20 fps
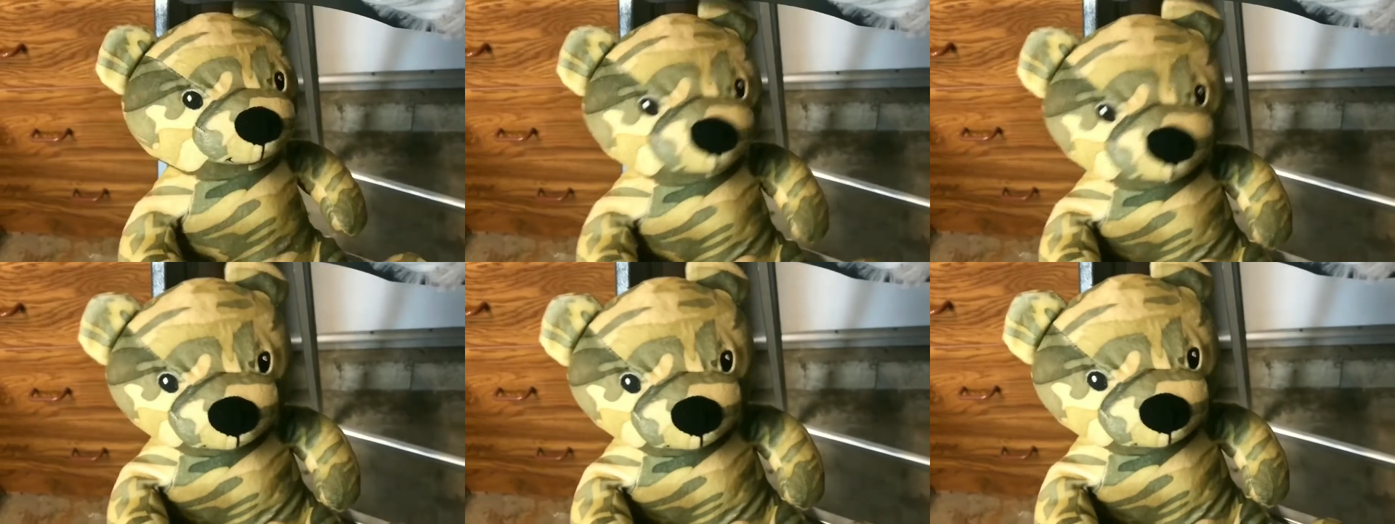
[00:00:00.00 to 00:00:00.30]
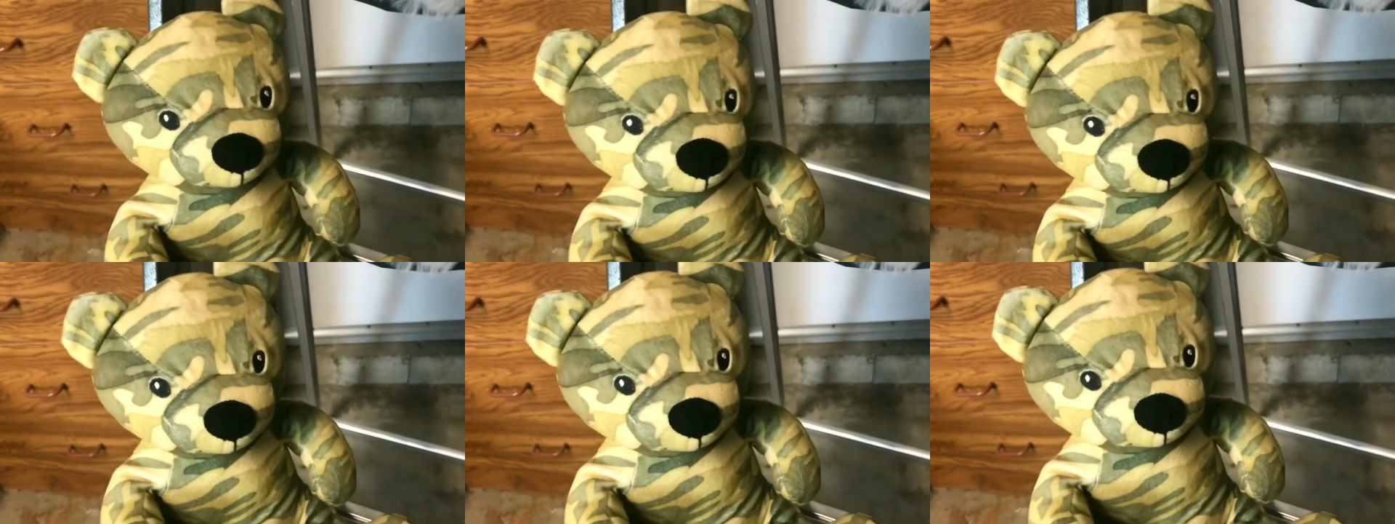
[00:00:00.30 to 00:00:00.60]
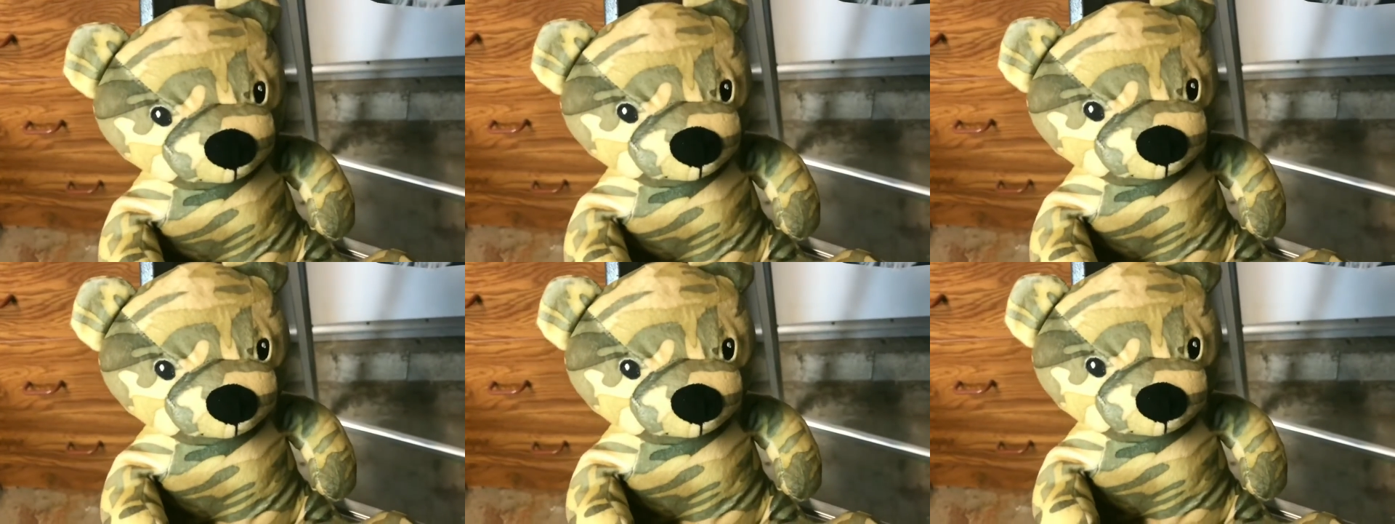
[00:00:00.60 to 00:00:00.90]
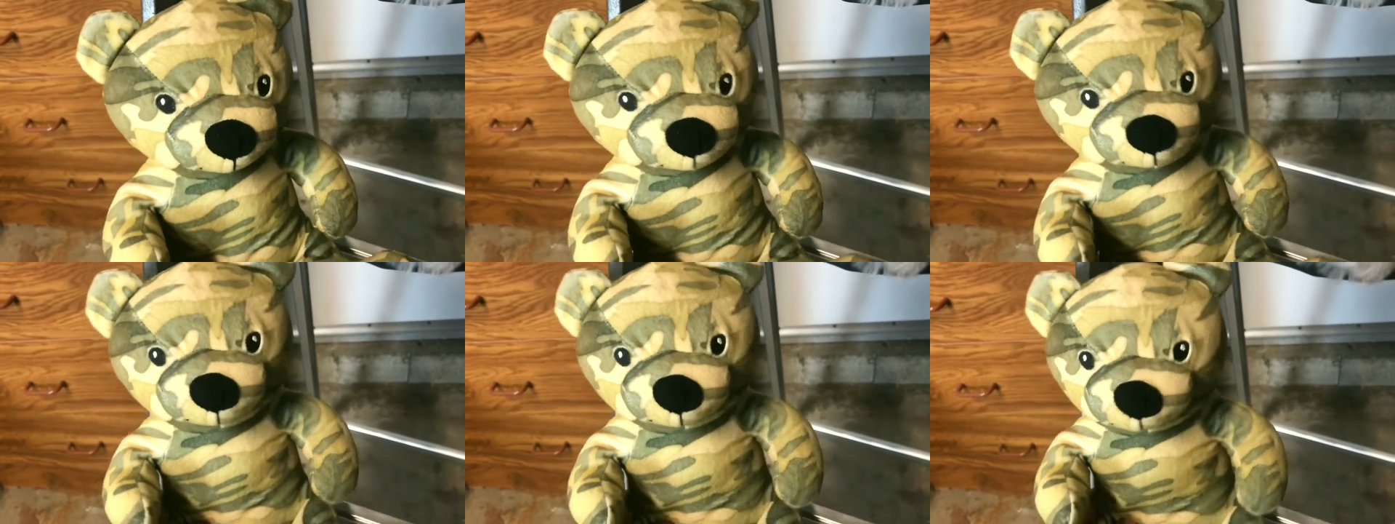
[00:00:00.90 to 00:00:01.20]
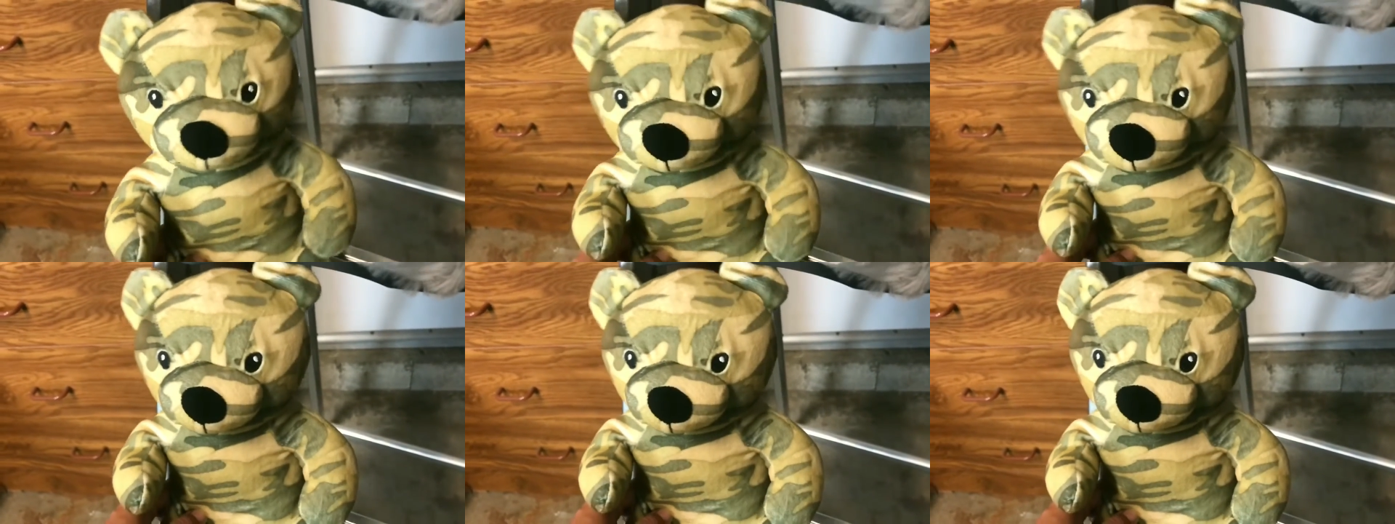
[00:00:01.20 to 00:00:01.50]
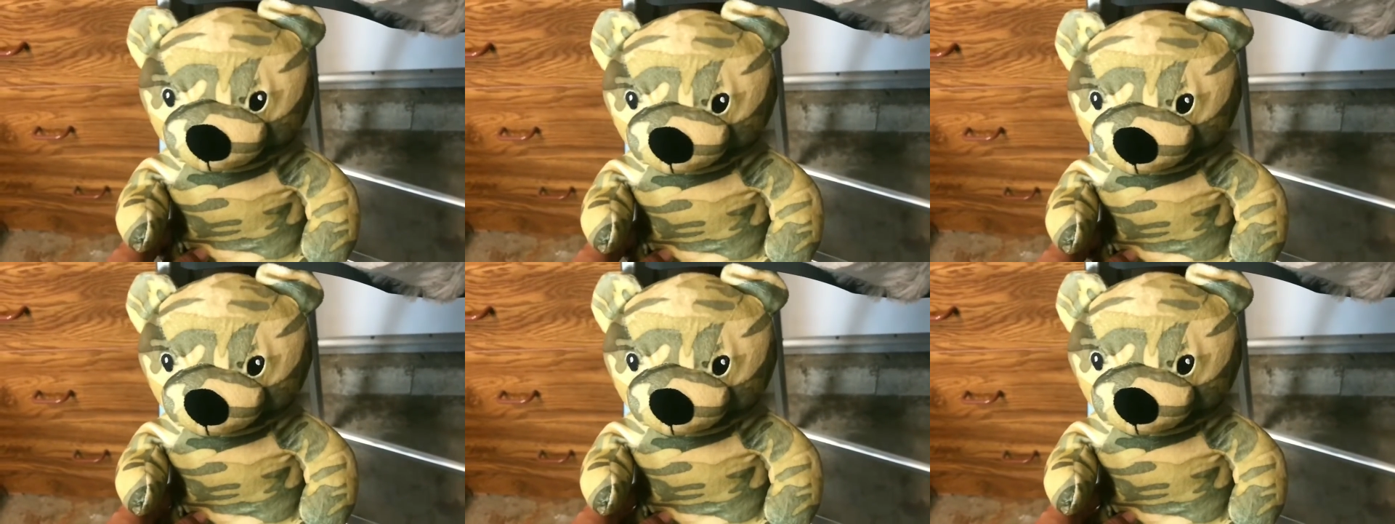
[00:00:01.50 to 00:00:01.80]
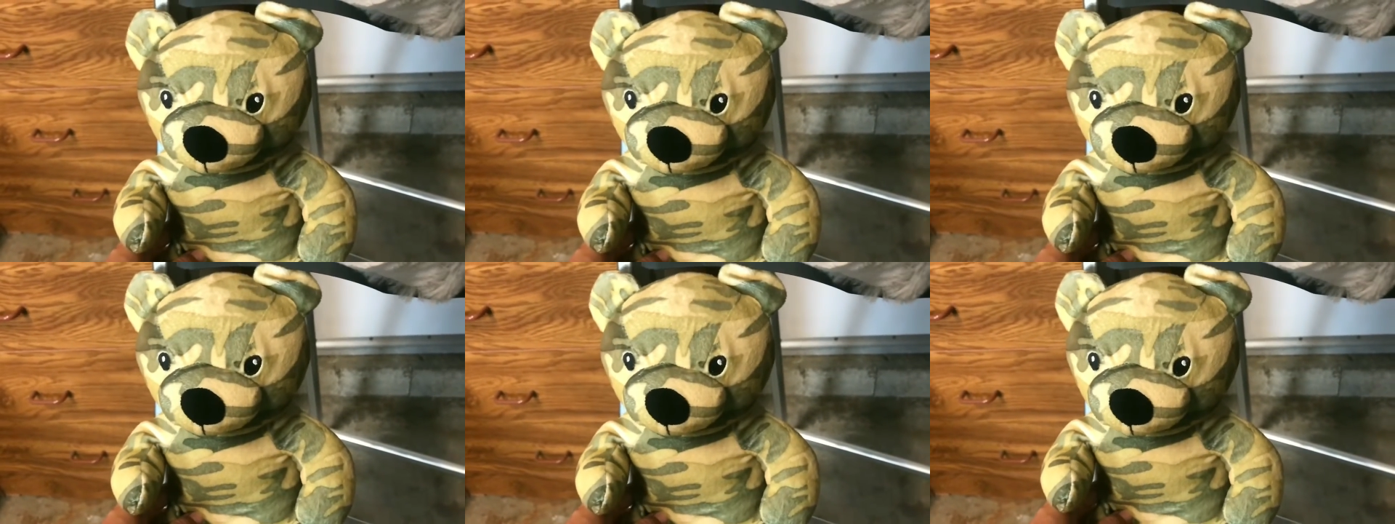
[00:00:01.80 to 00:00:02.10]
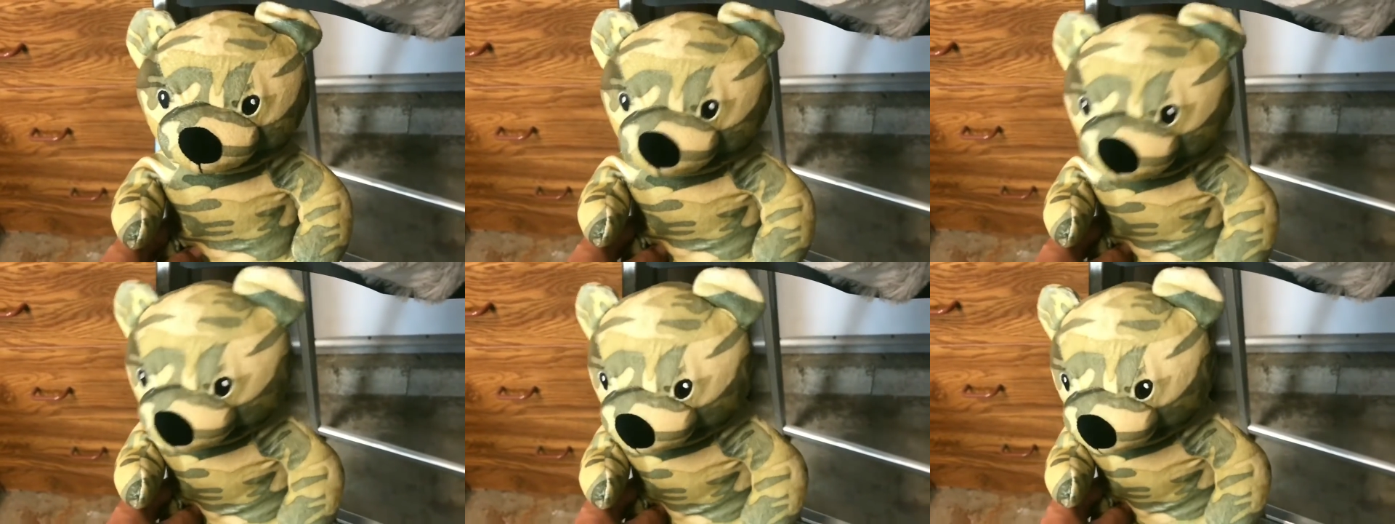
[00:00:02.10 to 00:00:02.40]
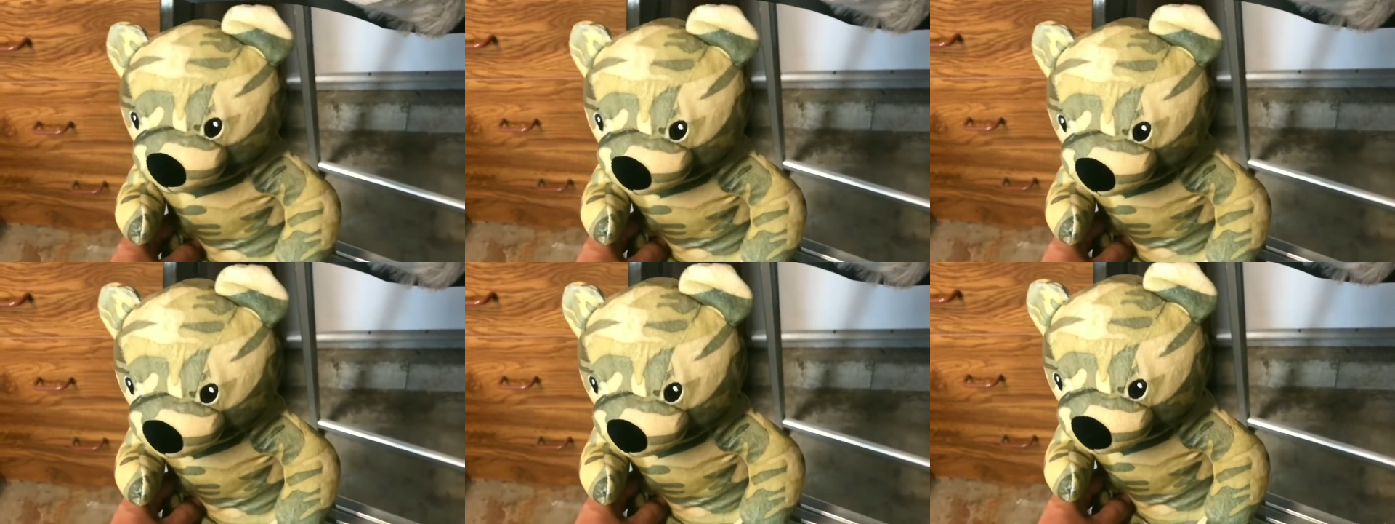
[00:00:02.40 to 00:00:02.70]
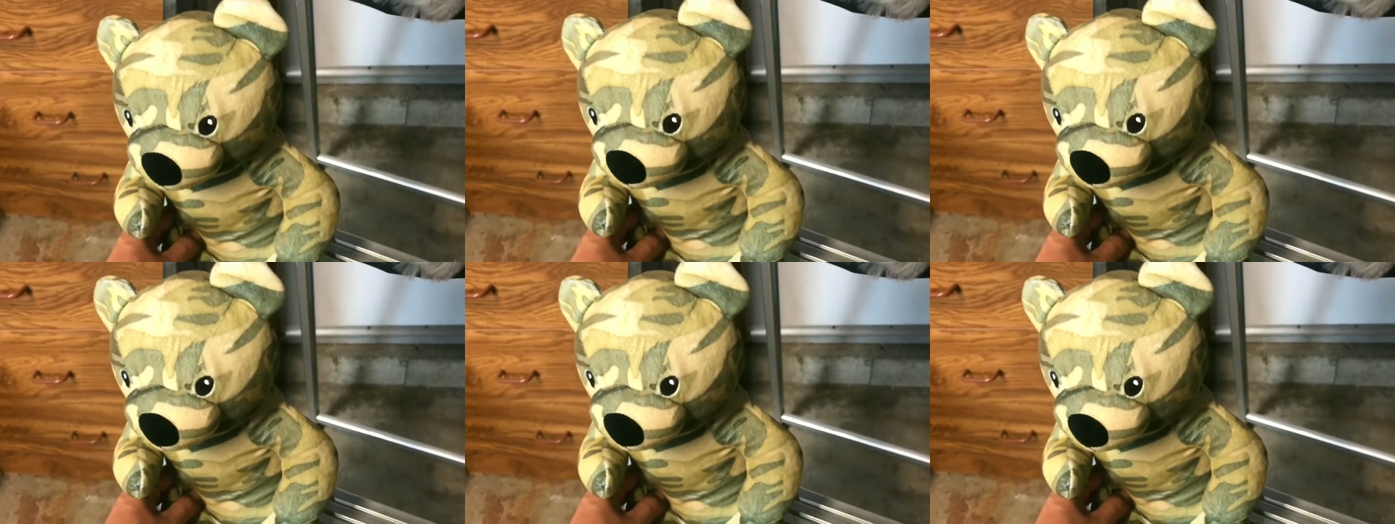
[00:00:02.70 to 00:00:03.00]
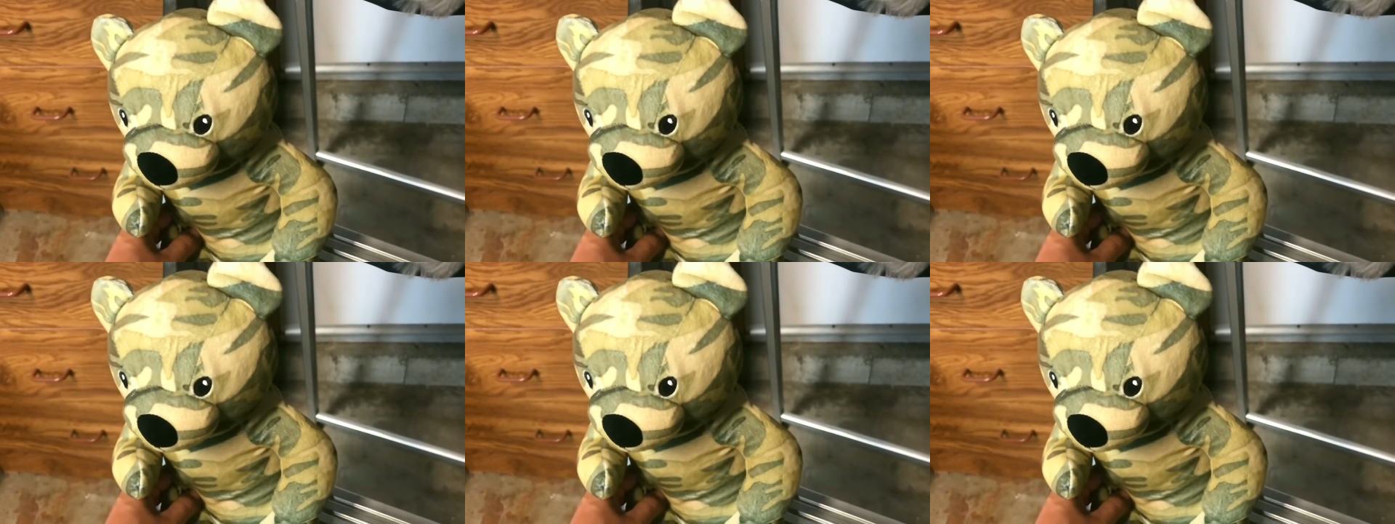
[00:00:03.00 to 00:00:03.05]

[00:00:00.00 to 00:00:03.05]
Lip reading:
[unreadable: no face in view]